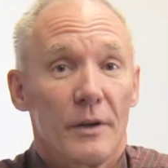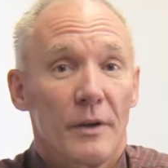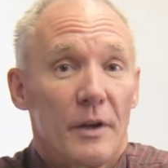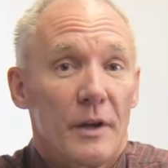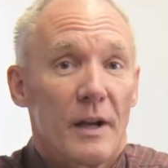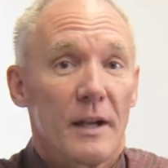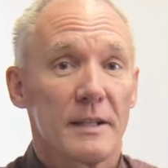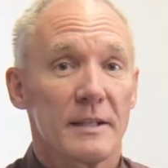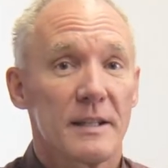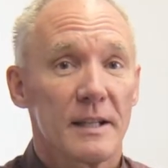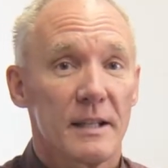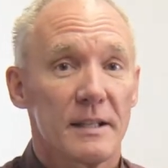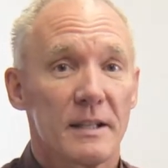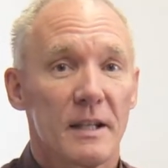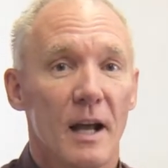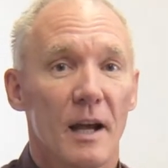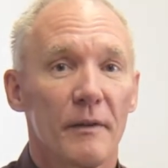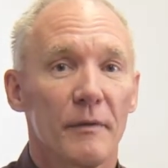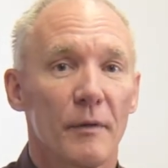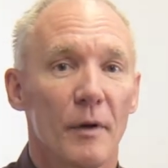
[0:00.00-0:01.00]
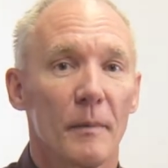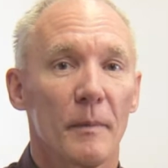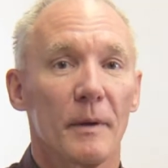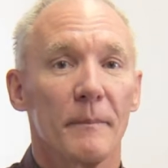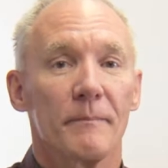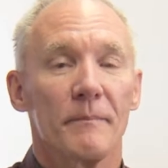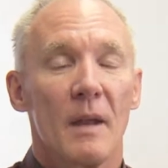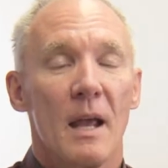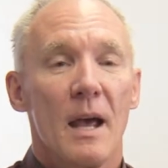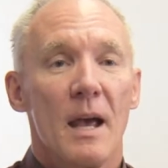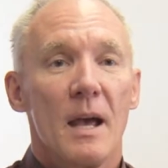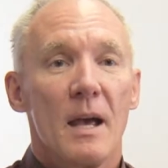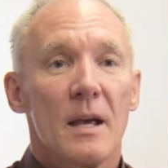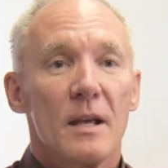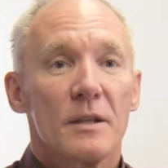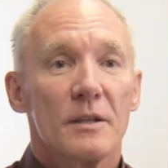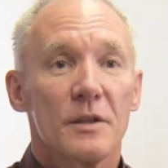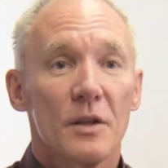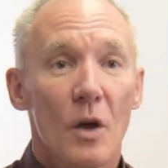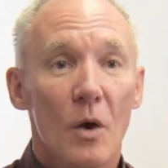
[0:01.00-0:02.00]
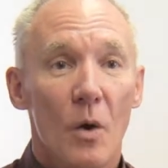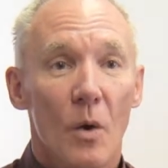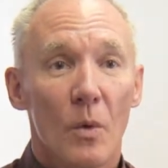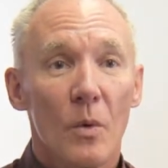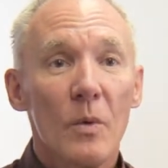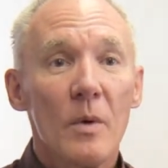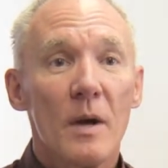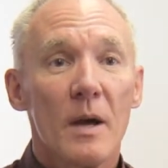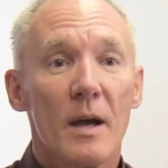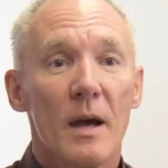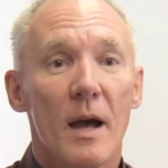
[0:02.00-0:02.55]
in the United States die from it. So